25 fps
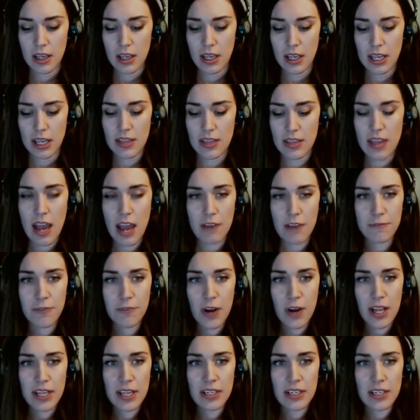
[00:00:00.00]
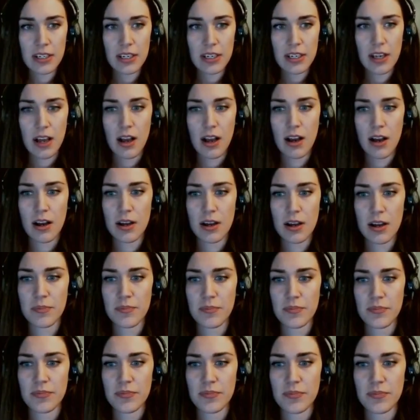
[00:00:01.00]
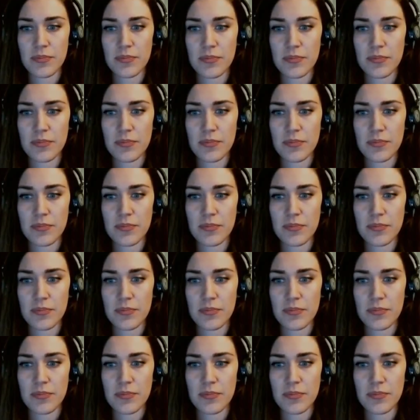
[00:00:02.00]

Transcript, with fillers: in that front. Um,